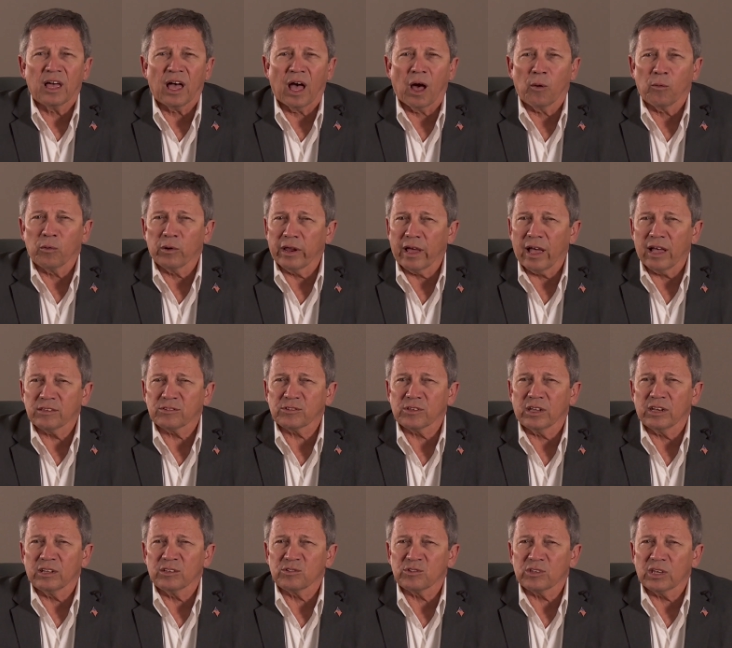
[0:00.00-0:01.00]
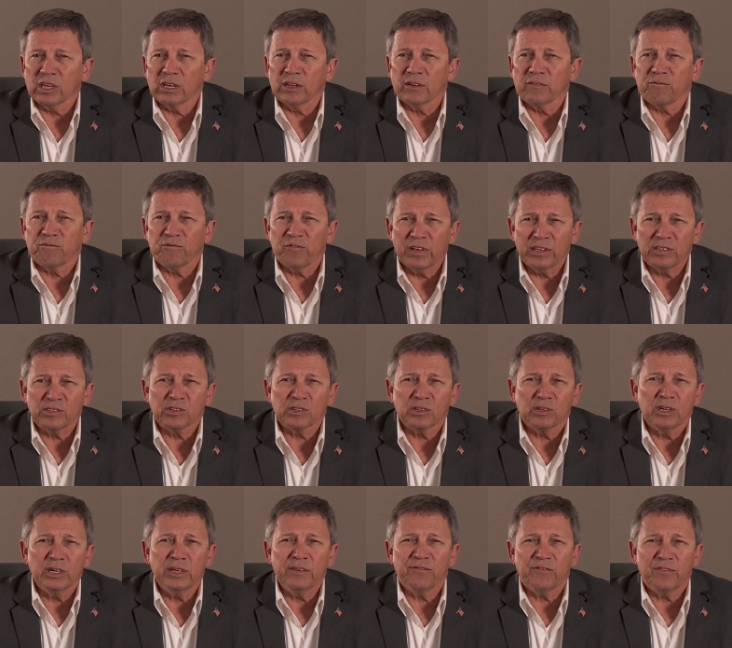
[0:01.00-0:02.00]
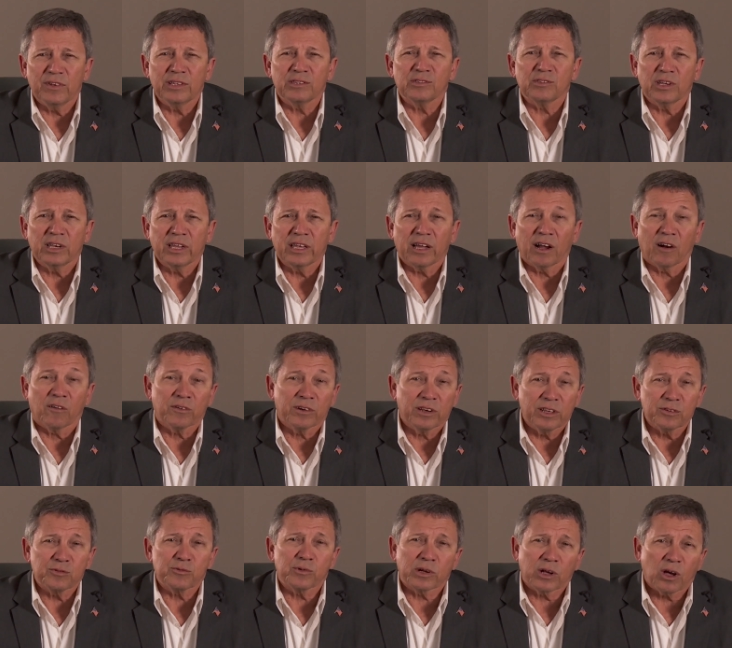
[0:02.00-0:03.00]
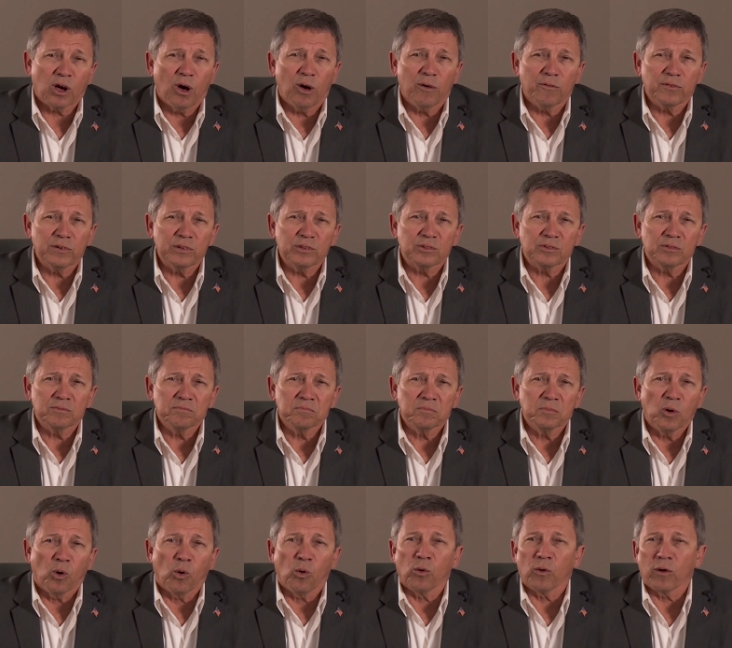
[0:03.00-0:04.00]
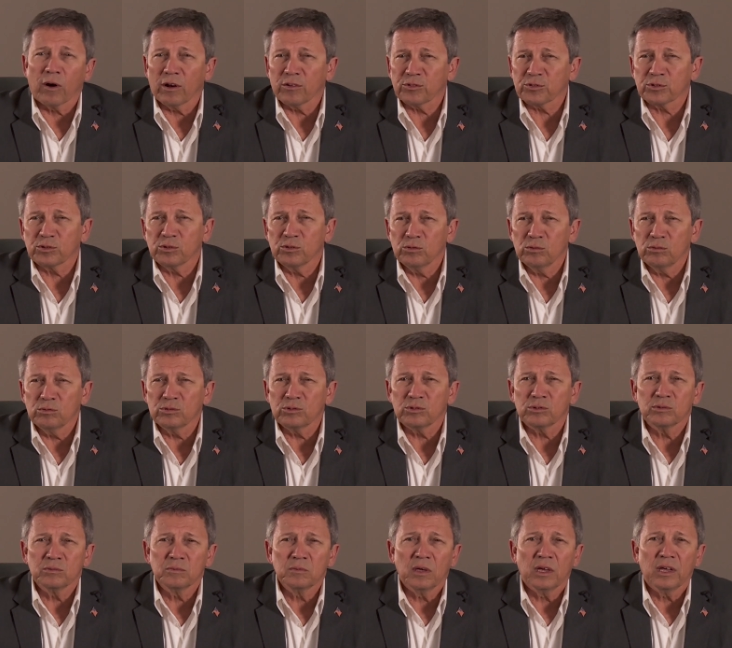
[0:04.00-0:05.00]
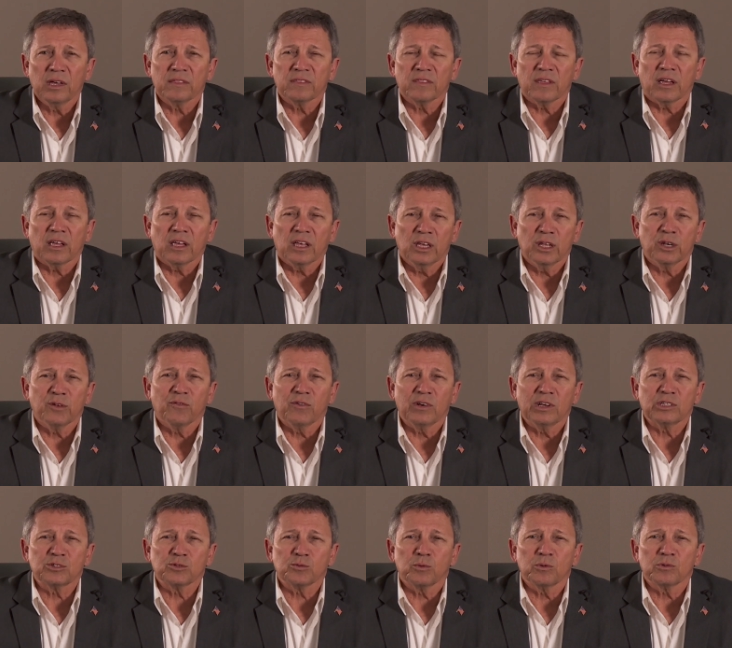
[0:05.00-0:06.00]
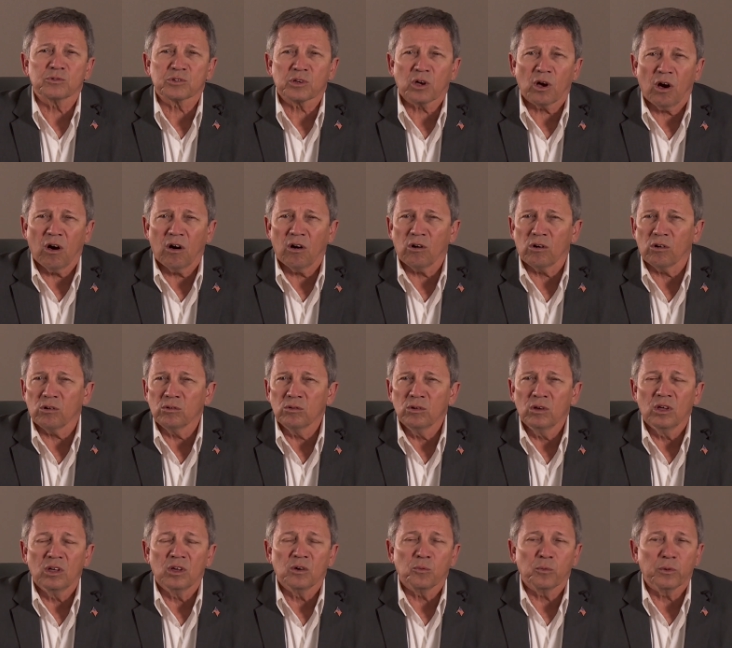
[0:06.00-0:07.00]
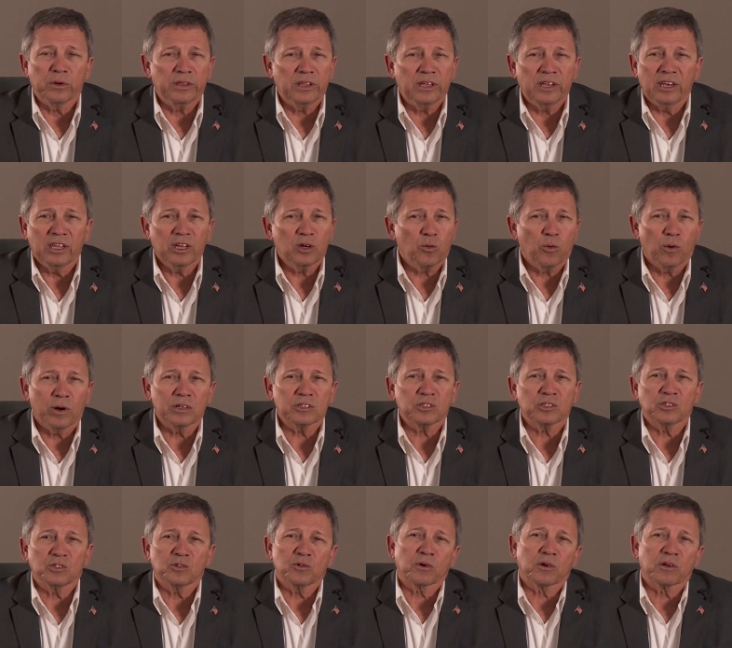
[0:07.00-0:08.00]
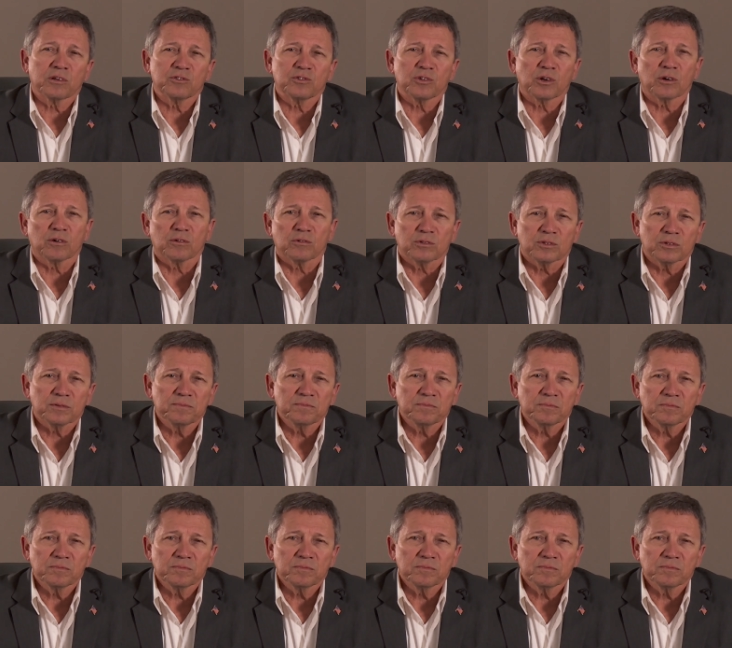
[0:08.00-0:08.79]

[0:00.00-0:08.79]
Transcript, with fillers: I would ask that instead of physically visiting our district office or our schools, that individuals call with any questions or concerns.